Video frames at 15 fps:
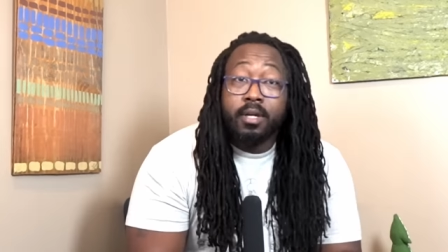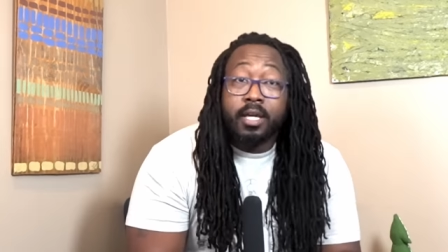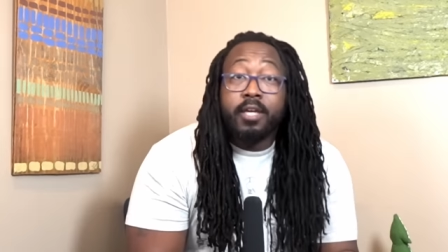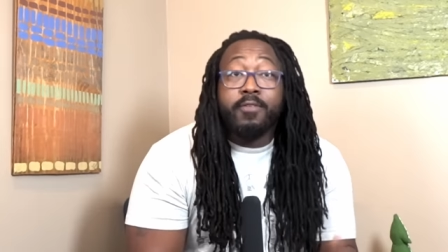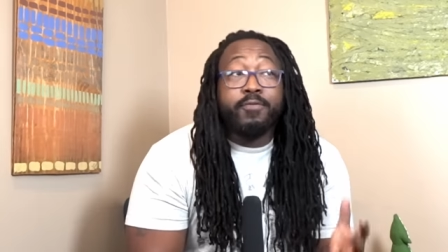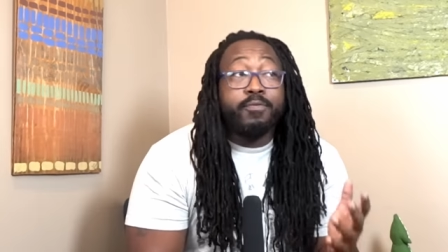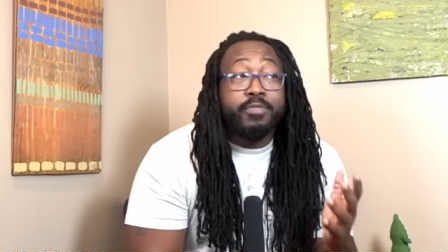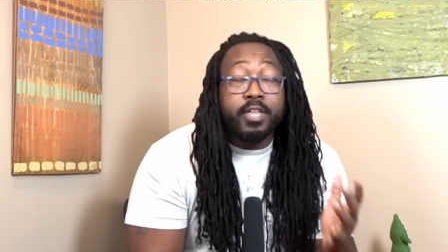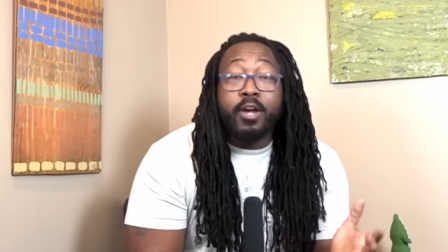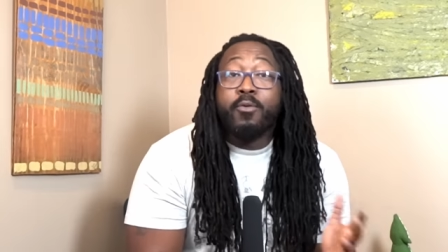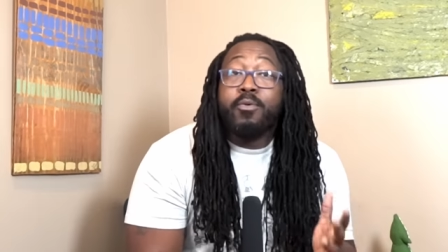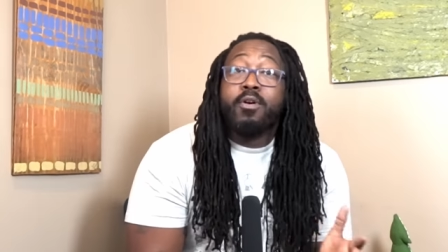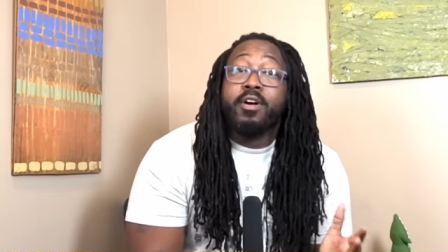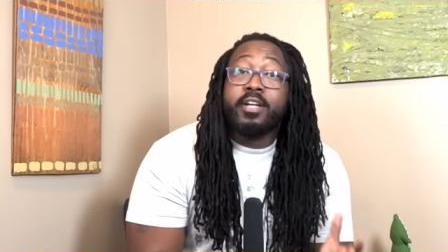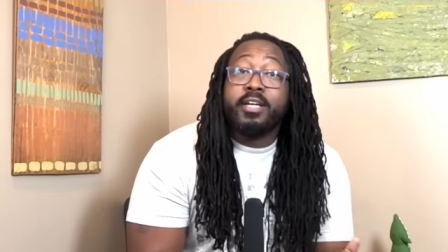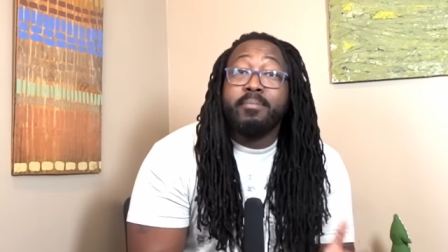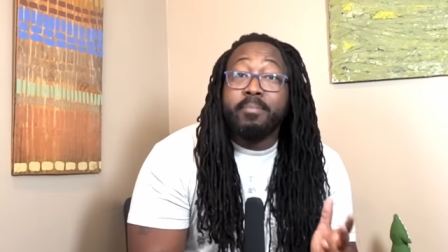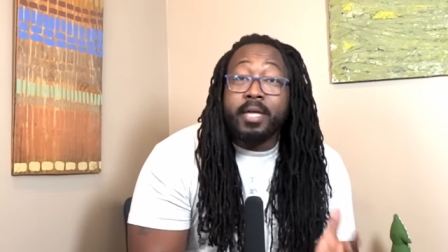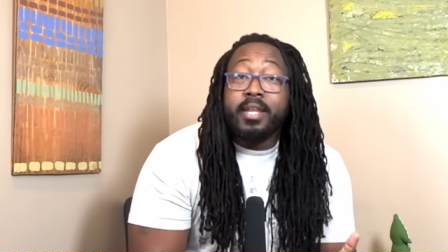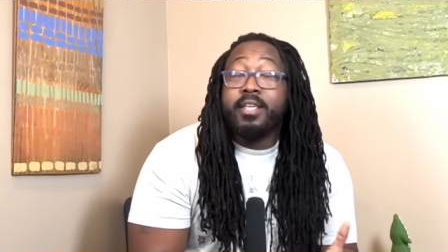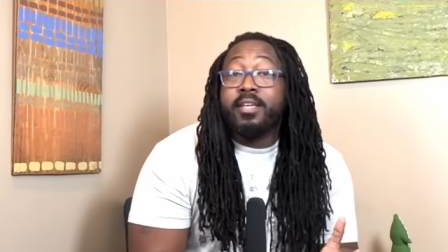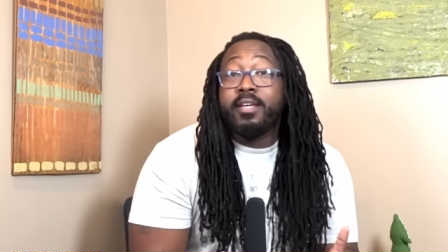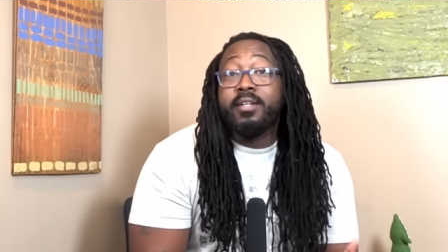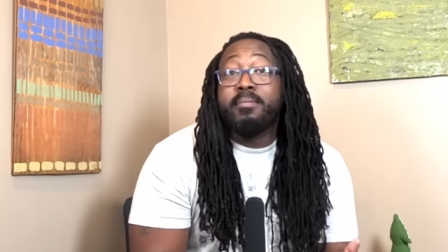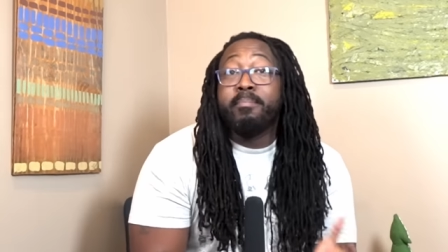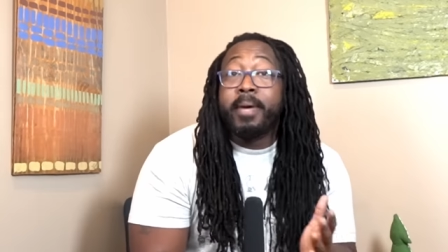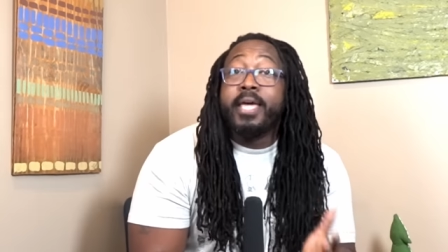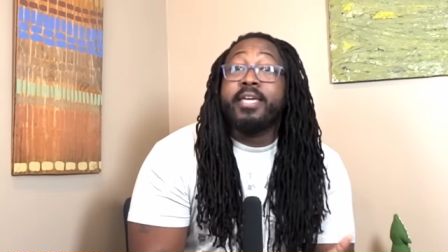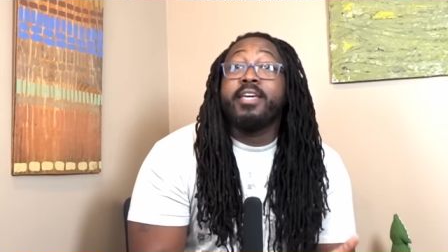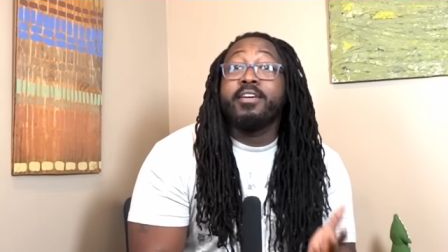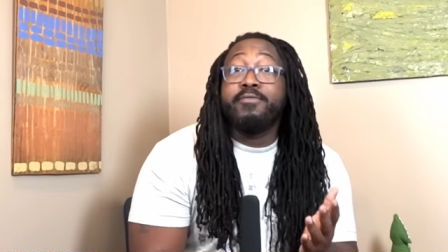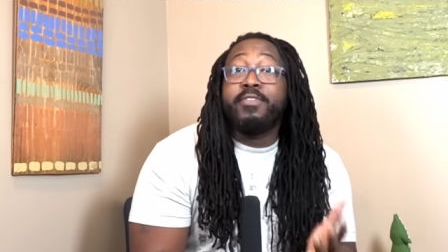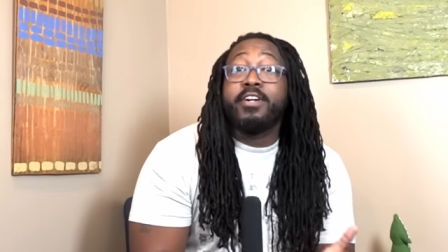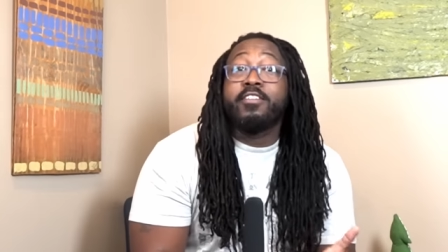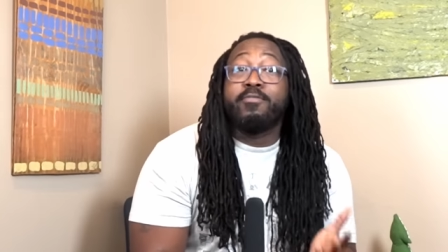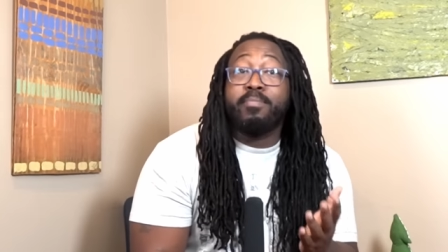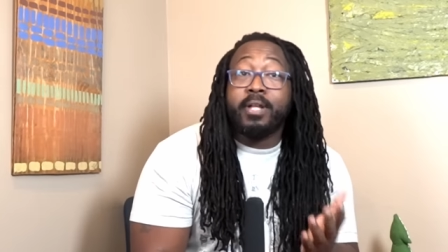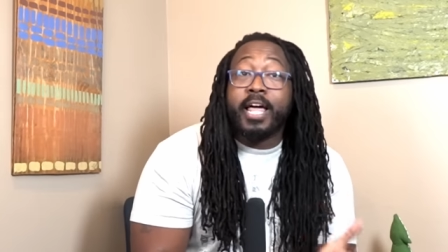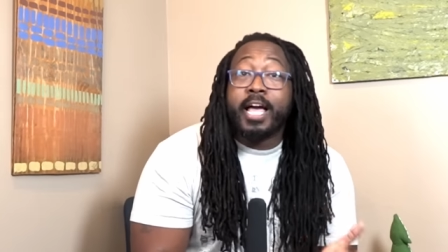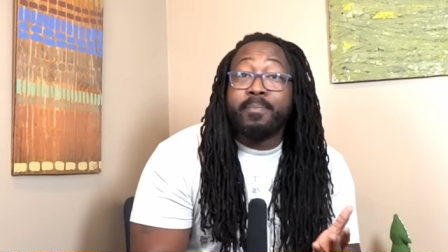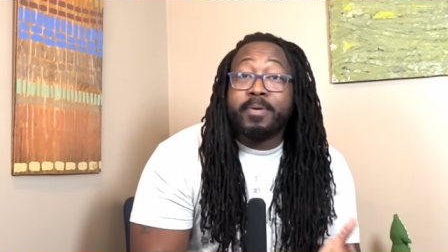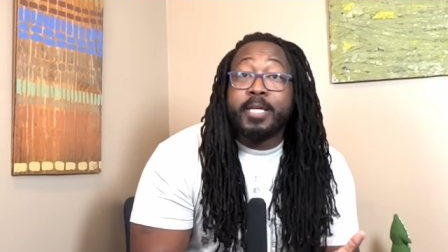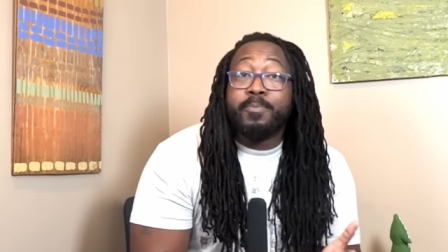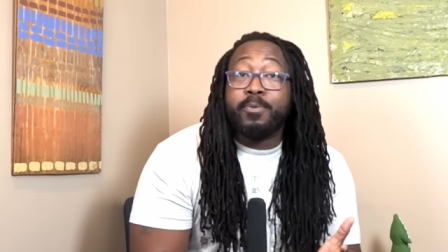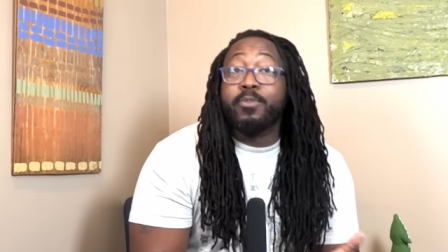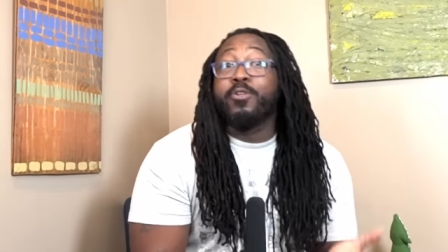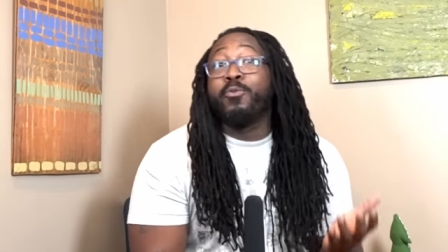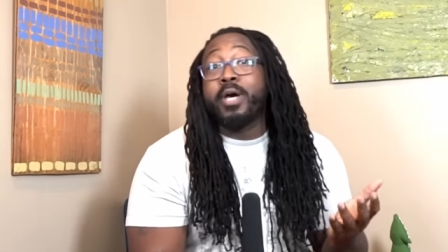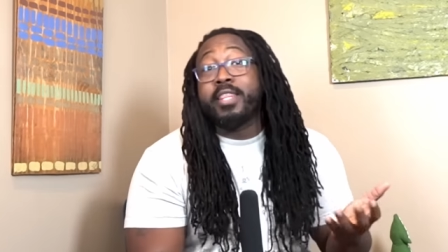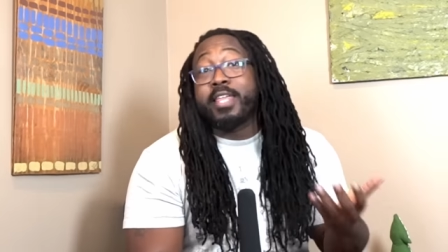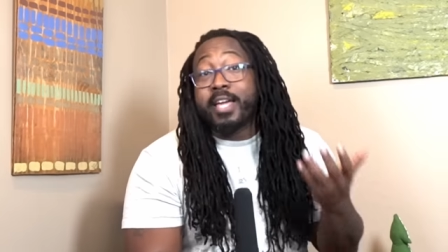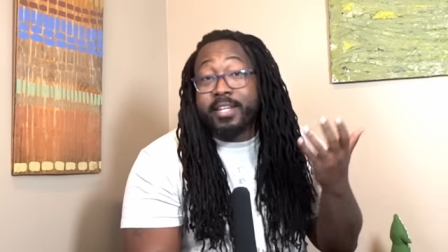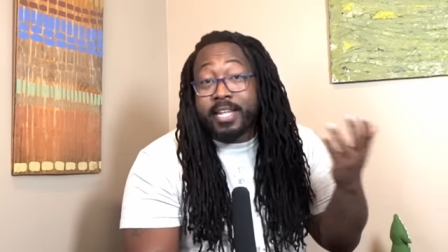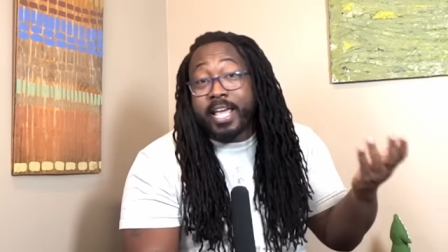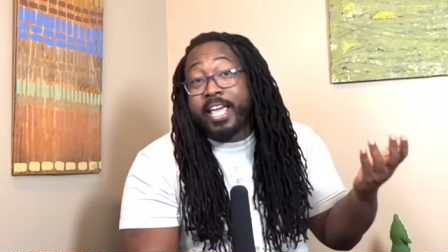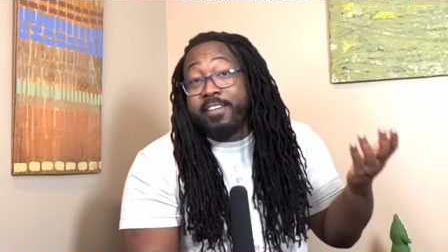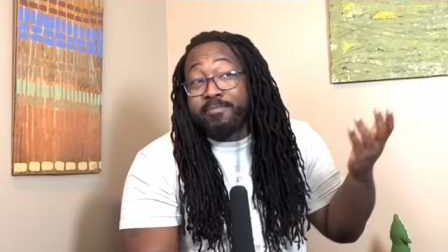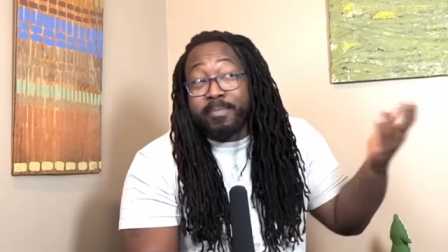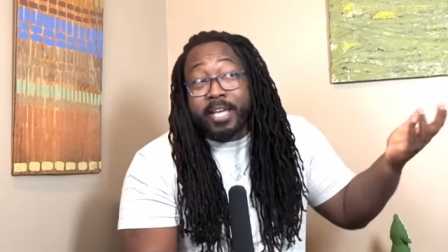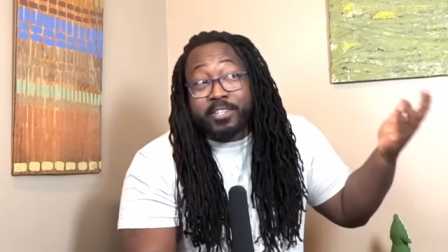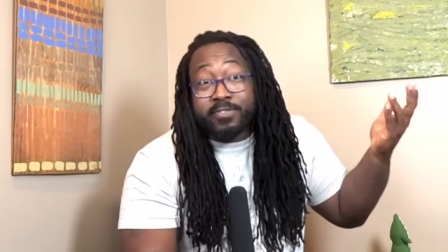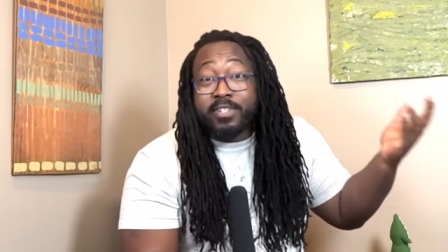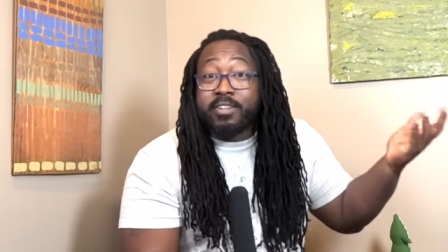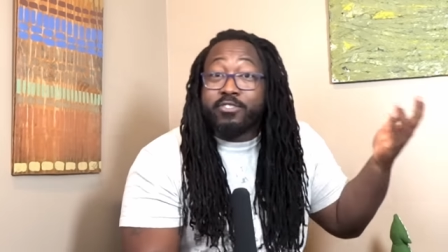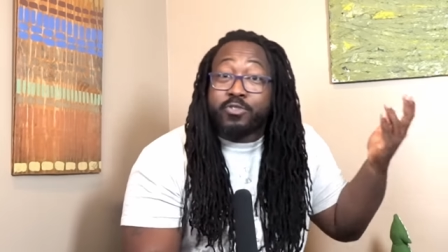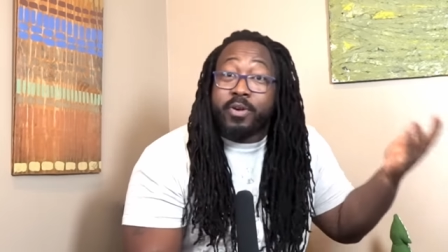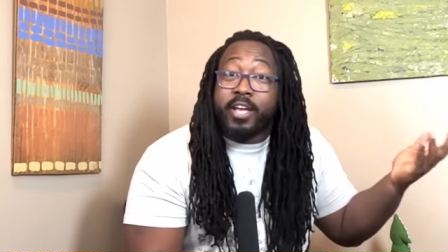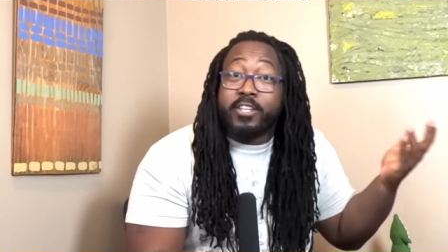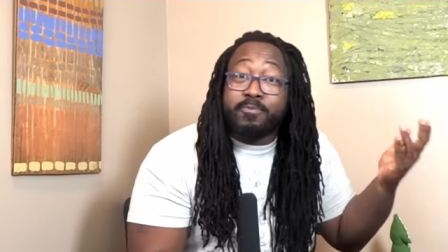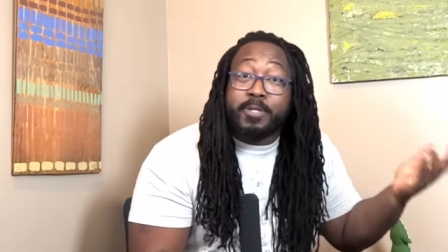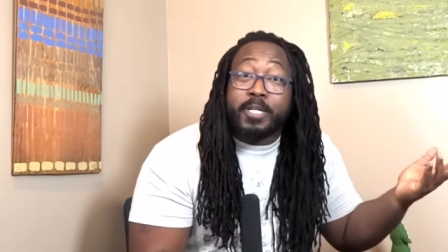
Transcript: If there were a comedian making fun of black people the way that Dave makes fun of trans